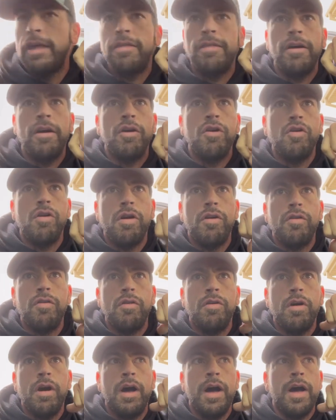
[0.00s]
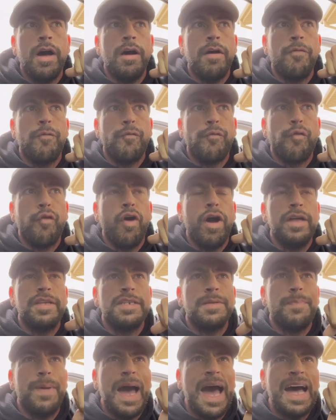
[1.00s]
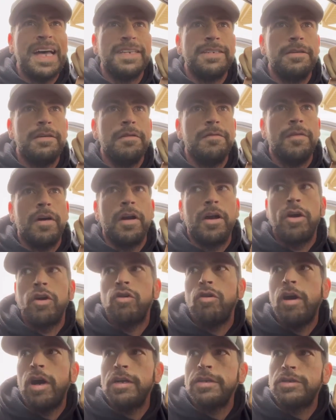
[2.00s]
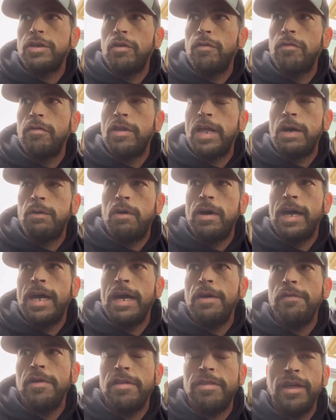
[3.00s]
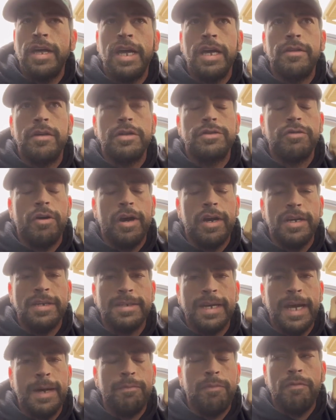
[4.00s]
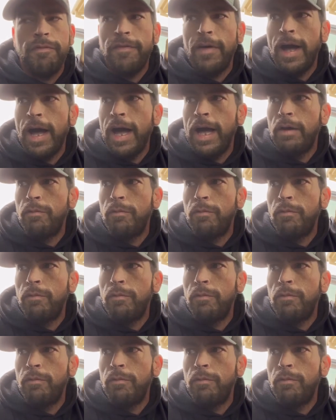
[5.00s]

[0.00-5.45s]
the fronts passive on a crossover. That way everything in the truck is amplified.